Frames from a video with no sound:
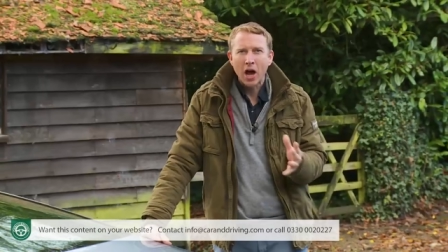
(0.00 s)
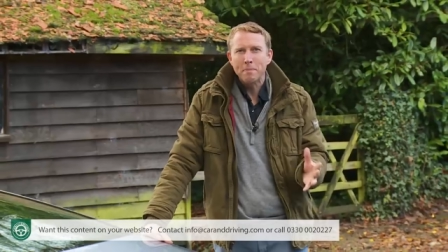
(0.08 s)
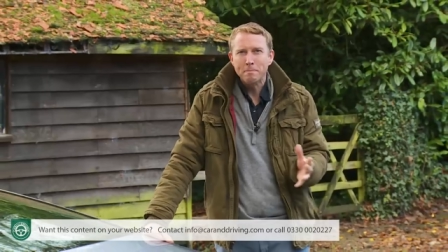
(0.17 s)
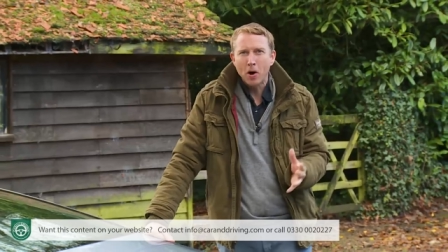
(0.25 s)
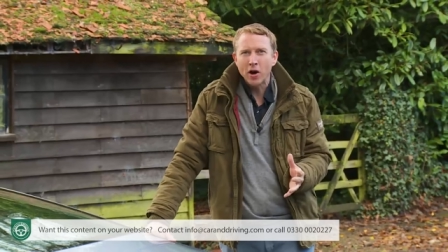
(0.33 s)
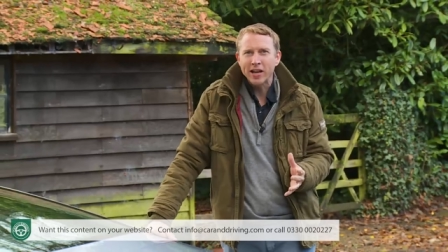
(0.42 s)

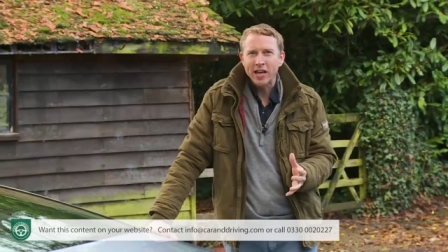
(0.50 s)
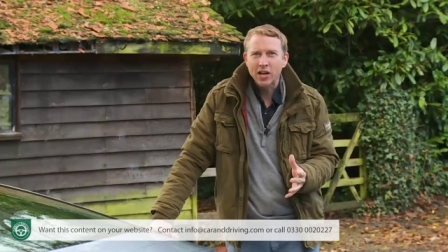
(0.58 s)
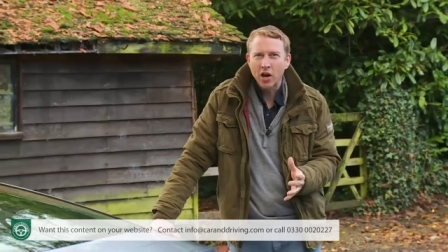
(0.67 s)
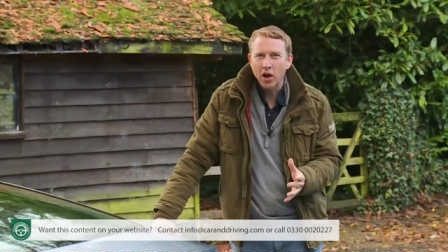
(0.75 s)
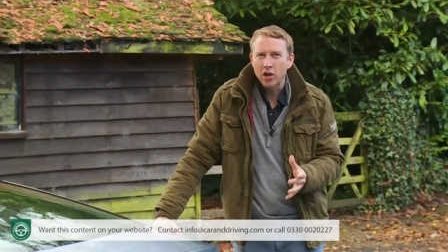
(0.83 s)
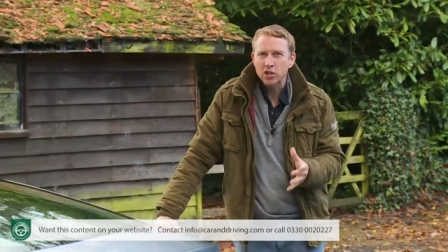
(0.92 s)
upmarket
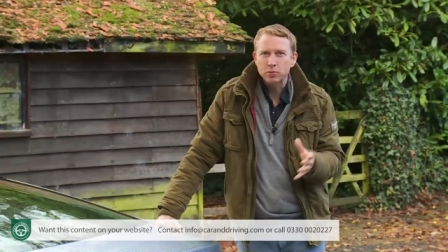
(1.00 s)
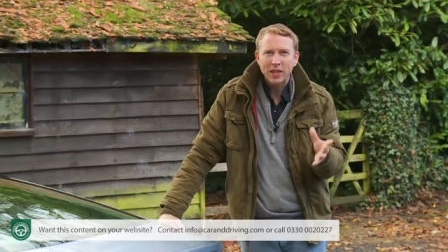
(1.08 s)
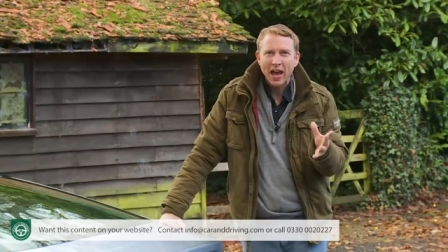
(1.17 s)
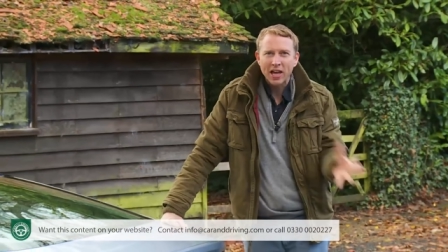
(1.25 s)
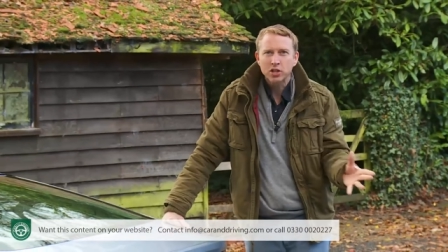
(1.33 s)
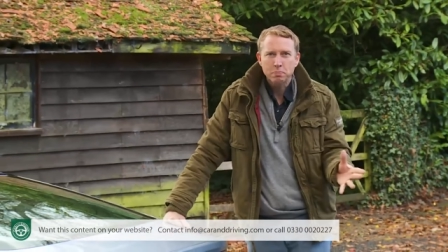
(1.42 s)
cars with
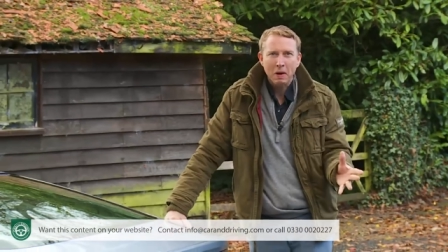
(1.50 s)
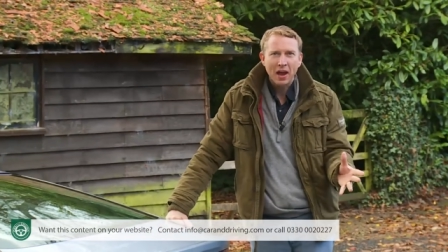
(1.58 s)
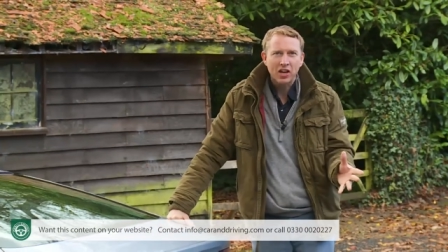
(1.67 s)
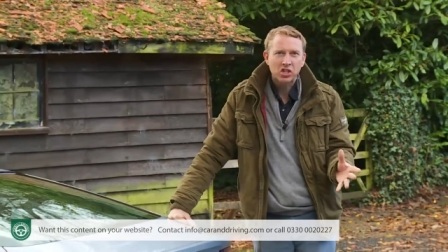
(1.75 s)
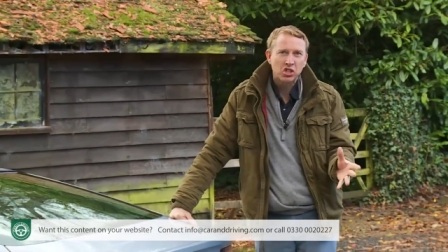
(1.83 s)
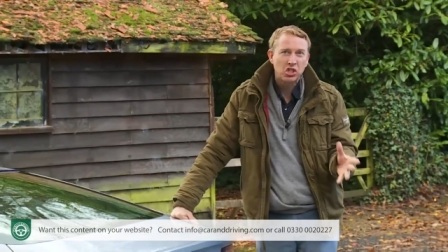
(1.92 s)

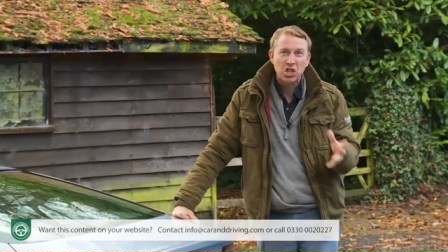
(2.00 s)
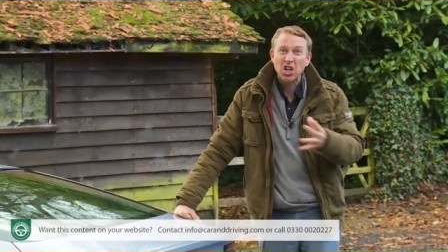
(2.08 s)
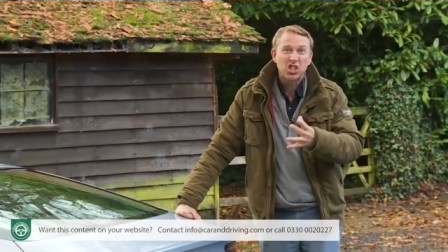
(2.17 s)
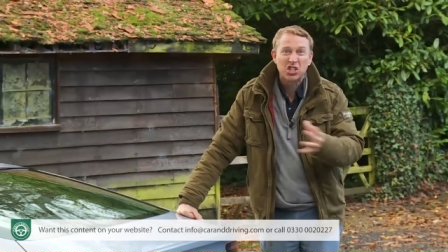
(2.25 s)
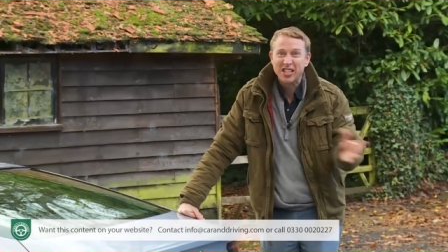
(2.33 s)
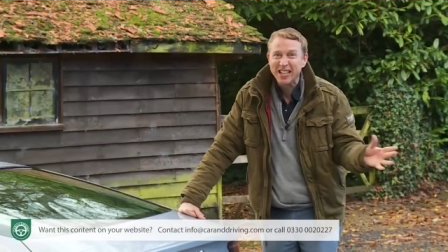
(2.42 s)
hatchbacks
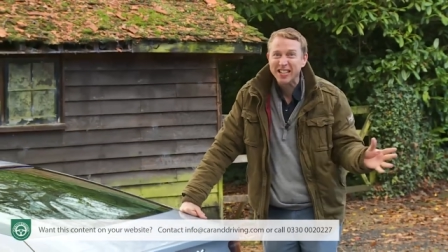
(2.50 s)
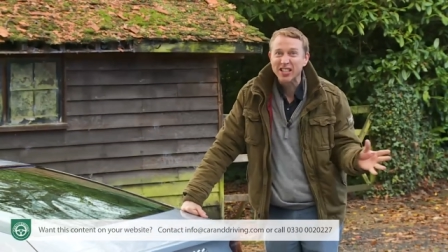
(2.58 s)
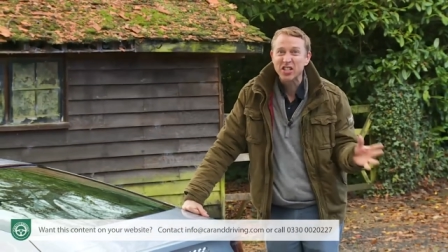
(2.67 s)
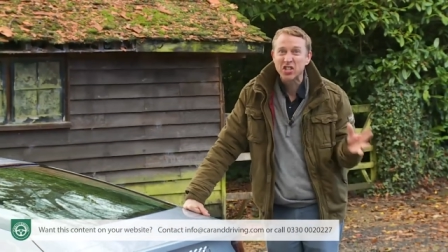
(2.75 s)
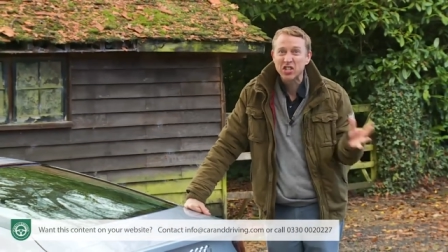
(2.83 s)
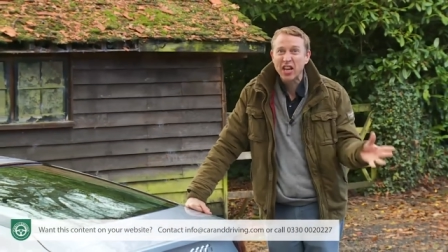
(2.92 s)
just didn't
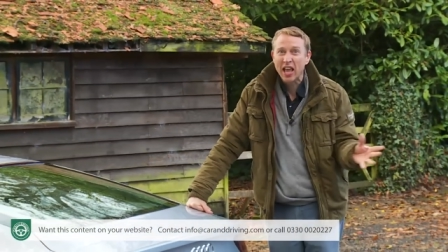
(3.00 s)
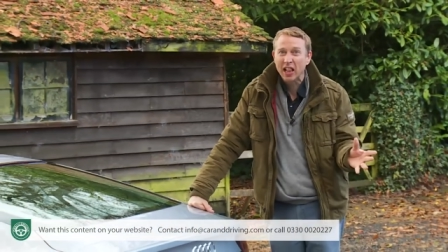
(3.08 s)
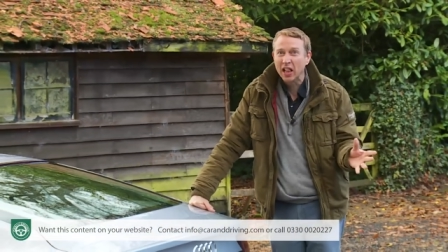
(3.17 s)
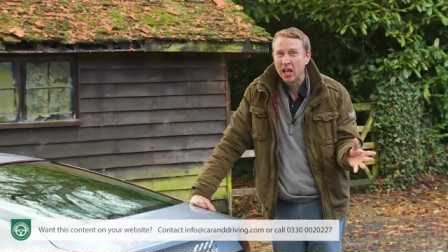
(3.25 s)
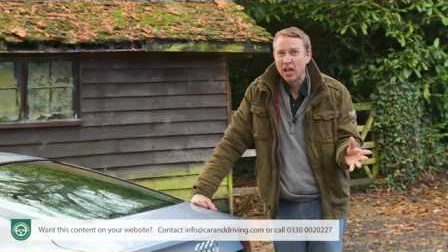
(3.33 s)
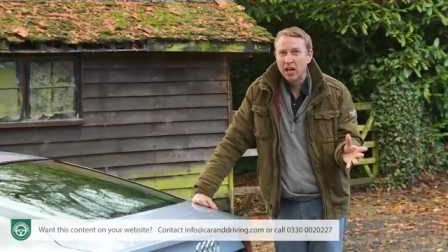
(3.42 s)

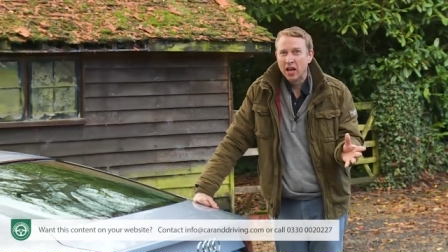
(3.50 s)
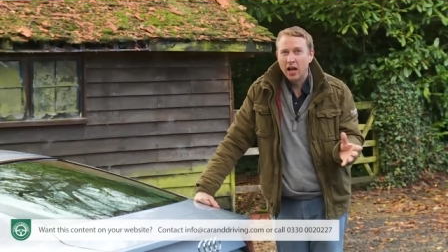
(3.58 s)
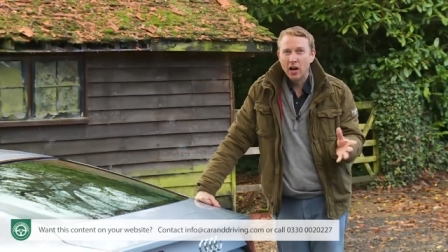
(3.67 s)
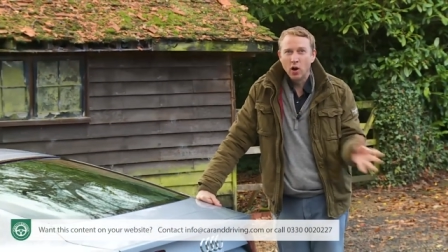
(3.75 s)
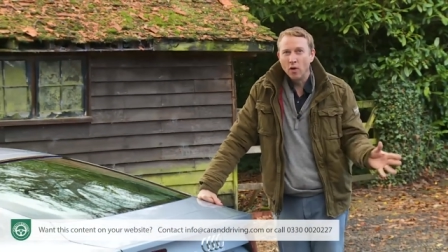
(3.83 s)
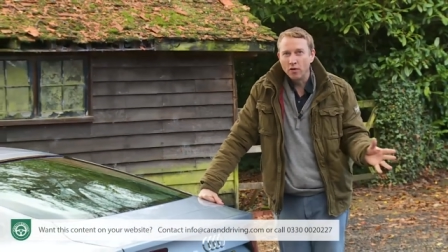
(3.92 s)
sell are
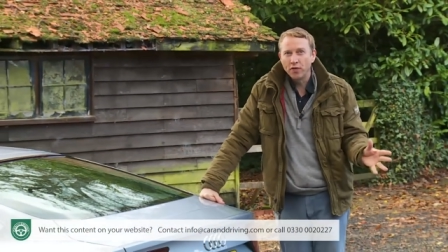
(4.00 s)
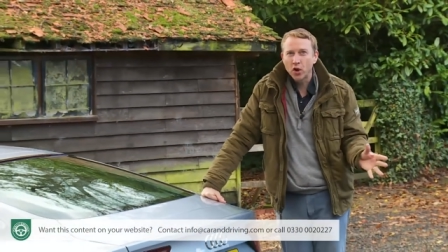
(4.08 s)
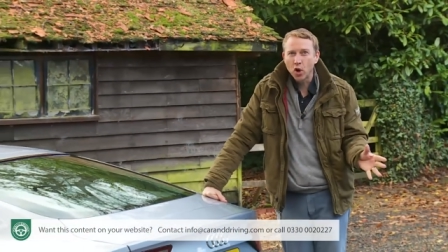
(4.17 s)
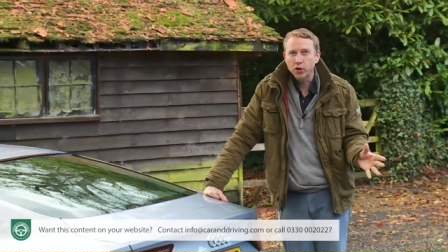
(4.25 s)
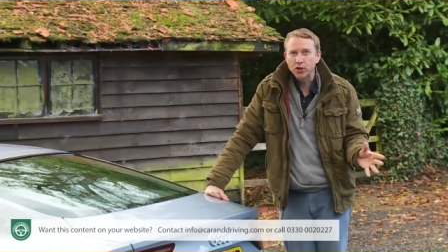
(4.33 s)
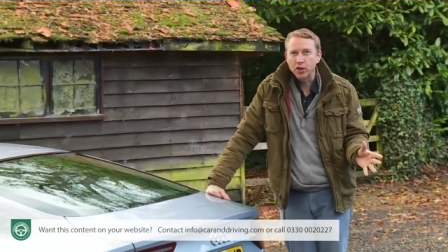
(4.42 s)
long
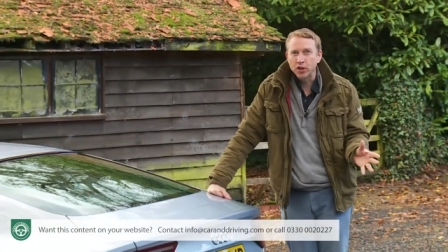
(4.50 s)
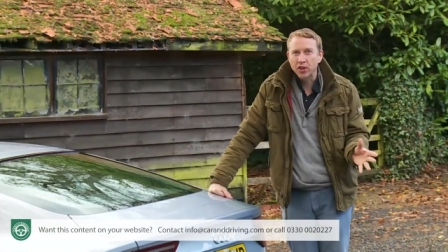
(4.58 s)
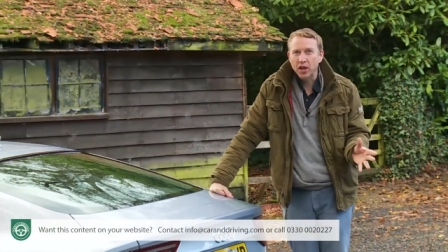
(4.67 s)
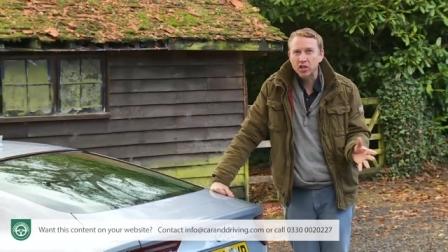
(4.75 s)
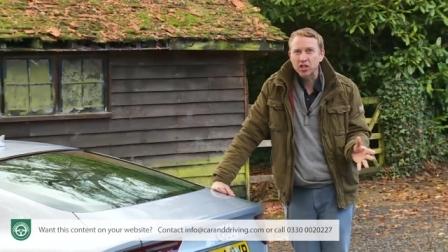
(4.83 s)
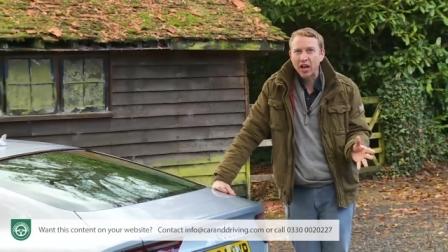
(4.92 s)
forgotten
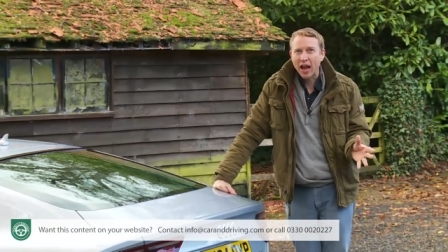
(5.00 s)
thanks to